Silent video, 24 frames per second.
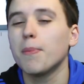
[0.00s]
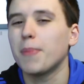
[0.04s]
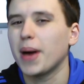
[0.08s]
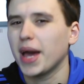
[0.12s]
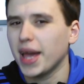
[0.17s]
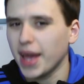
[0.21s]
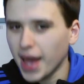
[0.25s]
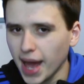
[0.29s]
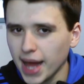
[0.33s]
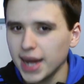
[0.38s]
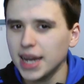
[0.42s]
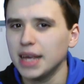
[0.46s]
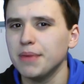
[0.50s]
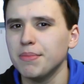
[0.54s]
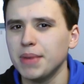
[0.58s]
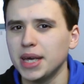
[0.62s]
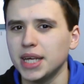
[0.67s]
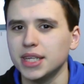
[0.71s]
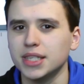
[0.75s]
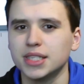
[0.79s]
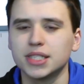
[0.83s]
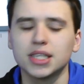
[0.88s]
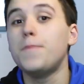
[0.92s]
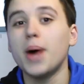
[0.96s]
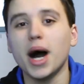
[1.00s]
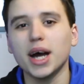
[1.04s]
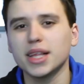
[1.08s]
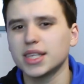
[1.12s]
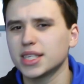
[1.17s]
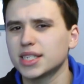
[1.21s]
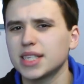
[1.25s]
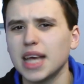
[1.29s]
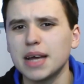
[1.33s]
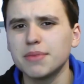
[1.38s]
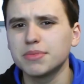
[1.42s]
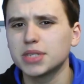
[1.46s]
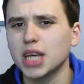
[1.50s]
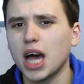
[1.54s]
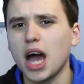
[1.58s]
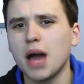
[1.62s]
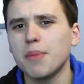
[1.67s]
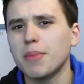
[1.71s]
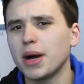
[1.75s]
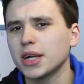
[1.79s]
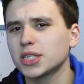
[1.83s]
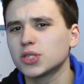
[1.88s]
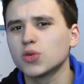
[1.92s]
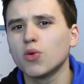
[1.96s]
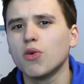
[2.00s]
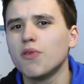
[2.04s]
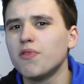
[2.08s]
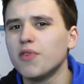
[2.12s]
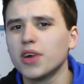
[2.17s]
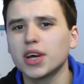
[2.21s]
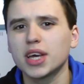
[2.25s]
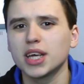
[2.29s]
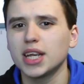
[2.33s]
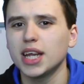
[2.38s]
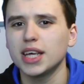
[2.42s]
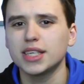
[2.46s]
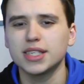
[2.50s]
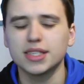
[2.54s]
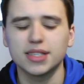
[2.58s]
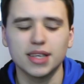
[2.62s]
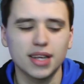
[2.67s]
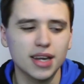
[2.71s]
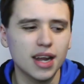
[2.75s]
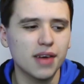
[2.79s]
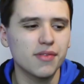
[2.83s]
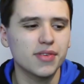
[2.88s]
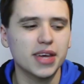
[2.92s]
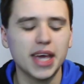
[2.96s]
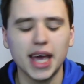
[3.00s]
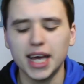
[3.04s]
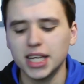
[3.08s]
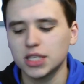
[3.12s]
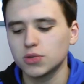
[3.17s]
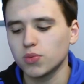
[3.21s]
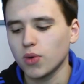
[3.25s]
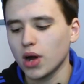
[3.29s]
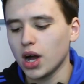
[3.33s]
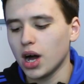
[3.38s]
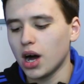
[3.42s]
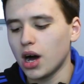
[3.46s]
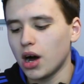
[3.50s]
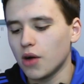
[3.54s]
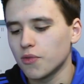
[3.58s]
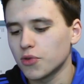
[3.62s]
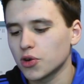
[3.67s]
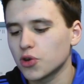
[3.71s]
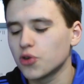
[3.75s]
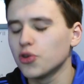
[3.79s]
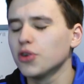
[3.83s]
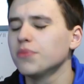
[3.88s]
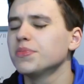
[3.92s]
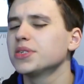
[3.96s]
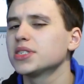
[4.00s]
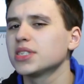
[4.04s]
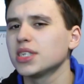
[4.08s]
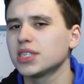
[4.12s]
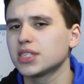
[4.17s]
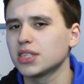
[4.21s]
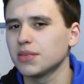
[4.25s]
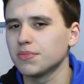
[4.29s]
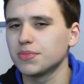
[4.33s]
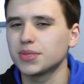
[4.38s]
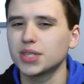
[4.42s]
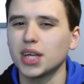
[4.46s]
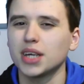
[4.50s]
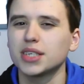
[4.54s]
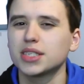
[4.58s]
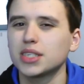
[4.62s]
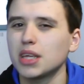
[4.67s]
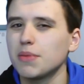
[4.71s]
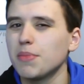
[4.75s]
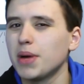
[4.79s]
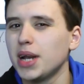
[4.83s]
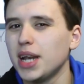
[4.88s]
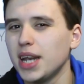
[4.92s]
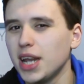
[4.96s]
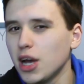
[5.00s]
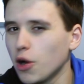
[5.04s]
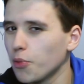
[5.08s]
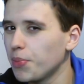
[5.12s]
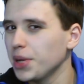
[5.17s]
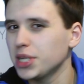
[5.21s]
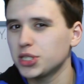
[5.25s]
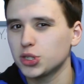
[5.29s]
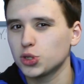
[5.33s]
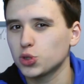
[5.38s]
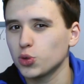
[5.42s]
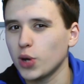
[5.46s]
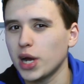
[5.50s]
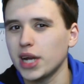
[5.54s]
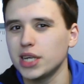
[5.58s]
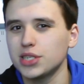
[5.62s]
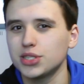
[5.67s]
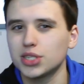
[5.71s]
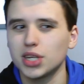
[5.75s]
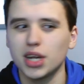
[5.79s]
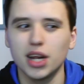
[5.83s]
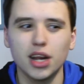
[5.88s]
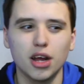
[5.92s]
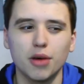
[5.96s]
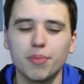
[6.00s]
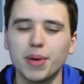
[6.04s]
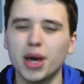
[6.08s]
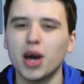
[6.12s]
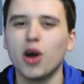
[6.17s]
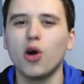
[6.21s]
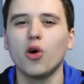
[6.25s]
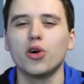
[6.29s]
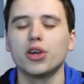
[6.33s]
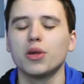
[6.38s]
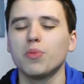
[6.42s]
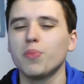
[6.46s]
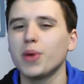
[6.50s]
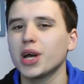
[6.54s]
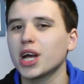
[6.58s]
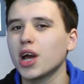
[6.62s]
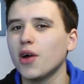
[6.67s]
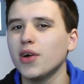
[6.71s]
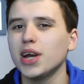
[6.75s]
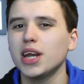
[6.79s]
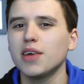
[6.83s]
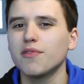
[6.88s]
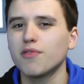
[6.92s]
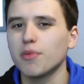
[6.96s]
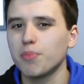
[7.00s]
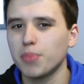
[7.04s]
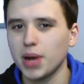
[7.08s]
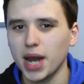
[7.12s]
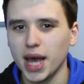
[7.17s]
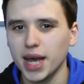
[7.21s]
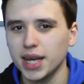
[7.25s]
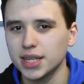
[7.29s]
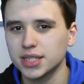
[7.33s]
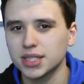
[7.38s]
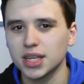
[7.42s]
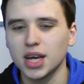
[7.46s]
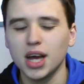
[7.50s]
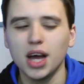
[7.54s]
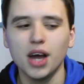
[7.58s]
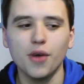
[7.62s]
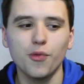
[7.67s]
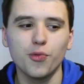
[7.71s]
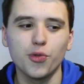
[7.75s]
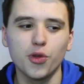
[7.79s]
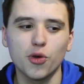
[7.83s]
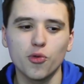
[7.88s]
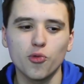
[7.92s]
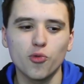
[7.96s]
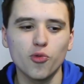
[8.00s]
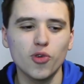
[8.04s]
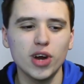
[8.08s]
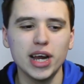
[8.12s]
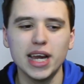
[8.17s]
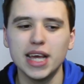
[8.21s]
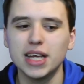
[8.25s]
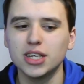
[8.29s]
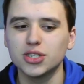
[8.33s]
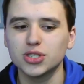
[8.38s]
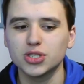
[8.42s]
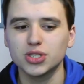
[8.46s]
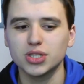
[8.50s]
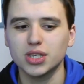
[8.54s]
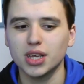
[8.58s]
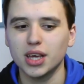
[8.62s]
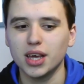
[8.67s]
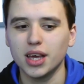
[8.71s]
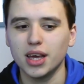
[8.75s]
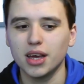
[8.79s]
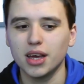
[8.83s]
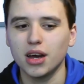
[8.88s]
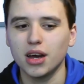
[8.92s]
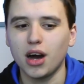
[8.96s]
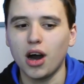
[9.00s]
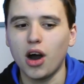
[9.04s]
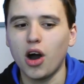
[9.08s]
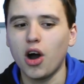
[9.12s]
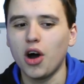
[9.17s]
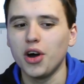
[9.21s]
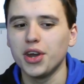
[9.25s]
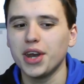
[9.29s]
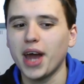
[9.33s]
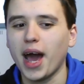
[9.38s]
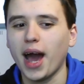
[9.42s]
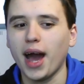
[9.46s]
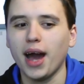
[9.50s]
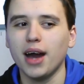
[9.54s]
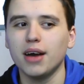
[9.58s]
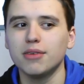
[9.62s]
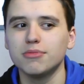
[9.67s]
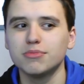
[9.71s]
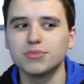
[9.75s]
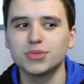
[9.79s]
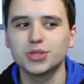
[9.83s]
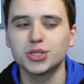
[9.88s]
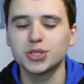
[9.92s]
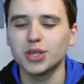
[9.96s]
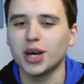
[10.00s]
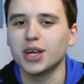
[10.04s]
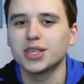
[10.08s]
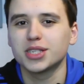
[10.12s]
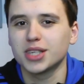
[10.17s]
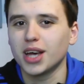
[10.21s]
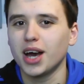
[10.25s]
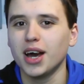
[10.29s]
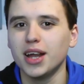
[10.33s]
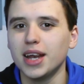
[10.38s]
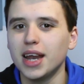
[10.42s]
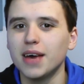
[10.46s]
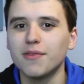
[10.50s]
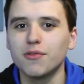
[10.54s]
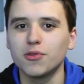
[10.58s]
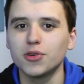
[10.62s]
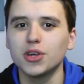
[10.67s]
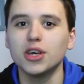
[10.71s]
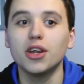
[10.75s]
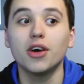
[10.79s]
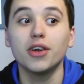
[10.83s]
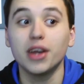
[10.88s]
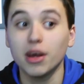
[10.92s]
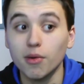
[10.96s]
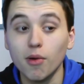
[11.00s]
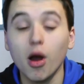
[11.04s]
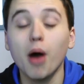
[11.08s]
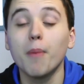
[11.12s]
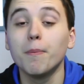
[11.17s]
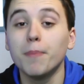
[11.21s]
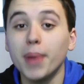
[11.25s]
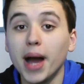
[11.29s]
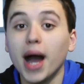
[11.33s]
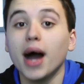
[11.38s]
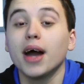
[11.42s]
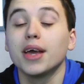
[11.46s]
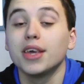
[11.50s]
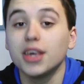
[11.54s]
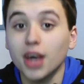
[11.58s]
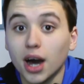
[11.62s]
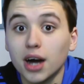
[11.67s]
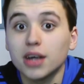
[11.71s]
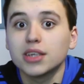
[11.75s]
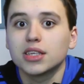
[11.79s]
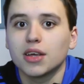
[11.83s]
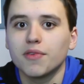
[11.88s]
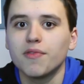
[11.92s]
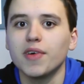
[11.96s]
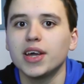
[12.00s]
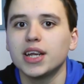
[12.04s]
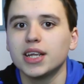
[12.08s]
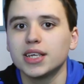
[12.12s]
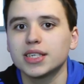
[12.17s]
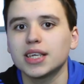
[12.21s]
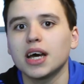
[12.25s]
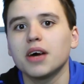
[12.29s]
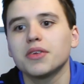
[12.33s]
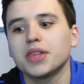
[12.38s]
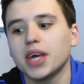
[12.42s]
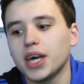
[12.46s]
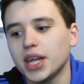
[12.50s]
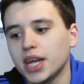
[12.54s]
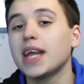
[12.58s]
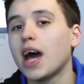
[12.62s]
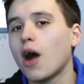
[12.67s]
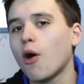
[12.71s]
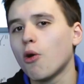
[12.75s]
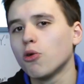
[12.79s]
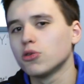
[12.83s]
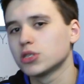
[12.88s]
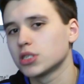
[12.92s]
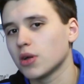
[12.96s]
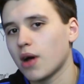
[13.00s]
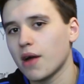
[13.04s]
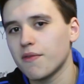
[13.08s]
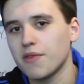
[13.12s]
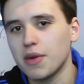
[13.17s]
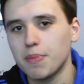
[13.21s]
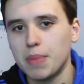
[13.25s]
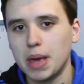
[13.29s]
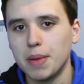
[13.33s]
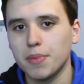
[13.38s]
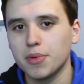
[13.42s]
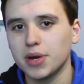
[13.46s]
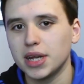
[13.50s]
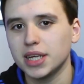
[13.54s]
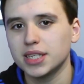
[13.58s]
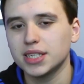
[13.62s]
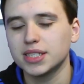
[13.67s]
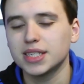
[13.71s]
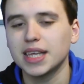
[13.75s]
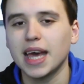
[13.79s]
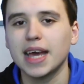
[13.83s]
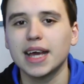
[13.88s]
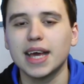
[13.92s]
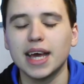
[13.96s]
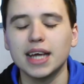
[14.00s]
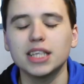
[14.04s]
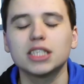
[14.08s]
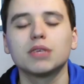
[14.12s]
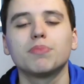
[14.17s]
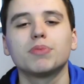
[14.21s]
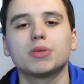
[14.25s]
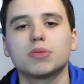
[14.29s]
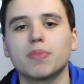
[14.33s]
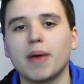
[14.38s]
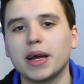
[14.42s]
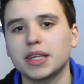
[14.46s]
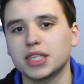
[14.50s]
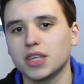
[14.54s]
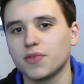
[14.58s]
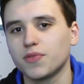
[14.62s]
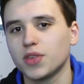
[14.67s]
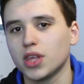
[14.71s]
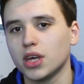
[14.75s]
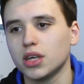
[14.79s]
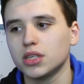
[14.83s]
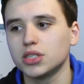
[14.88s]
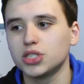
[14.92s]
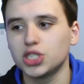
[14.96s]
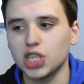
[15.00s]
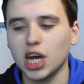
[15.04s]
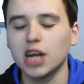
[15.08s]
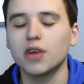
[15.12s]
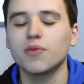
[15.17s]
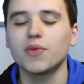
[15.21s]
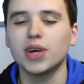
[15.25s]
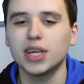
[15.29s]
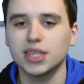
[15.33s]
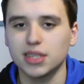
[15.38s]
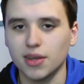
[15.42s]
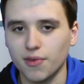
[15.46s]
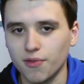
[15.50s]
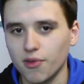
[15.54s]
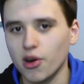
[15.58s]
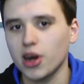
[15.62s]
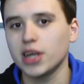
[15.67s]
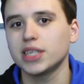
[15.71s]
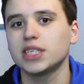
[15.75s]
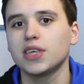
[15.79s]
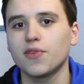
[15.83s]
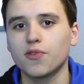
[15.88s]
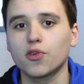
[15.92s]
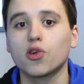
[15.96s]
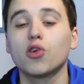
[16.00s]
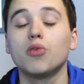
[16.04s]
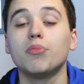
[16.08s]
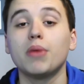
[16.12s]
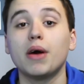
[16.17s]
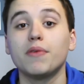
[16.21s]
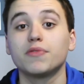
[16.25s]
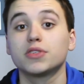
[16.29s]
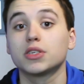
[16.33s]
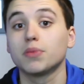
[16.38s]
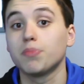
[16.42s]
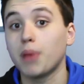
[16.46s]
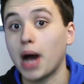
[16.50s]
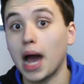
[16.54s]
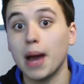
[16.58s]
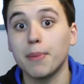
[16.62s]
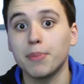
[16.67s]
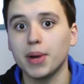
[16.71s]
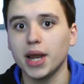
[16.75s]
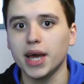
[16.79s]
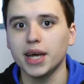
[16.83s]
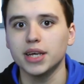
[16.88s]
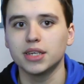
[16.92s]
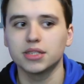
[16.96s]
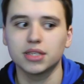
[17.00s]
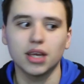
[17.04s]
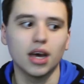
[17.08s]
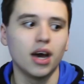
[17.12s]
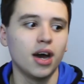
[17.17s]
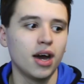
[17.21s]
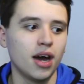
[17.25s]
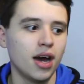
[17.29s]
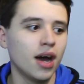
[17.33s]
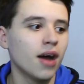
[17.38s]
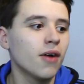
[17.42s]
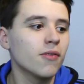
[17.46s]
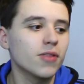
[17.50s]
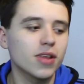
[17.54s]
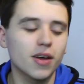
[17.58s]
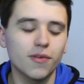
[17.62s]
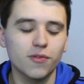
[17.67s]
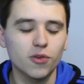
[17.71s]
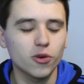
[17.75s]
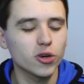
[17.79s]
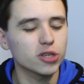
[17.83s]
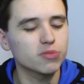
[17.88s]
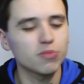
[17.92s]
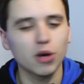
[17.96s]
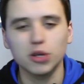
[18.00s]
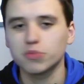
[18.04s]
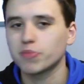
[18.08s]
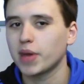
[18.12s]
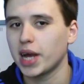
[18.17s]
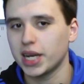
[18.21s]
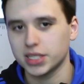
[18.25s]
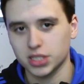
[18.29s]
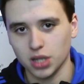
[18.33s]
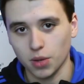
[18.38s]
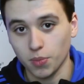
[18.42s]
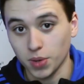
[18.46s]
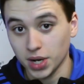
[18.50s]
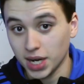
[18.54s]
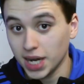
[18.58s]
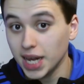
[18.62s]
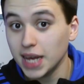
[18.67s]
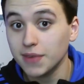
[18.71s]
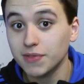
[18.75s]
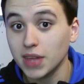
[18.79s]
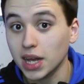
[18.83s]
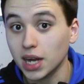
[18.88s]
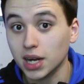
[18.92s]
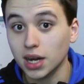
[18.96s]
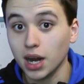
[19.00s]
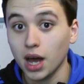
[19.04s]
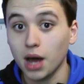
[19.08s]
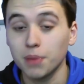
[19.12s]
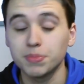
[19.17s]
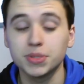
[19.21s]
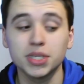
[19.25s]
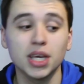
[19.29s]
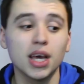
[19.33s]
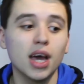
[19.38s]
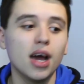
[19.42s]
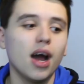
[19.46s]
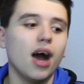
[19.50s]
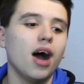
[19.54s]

by any means. But at the same time, I sort of look at this as another case where our recruitment system does seem a little bit strange and a little bit odd. And we're going in for players that really just aren't at a certain level. You know, there are better young defenders out there. Now, also, I think people need to take into perspective that January is a very difficult month to buy players. Of course, most players don't want to leave their clubs.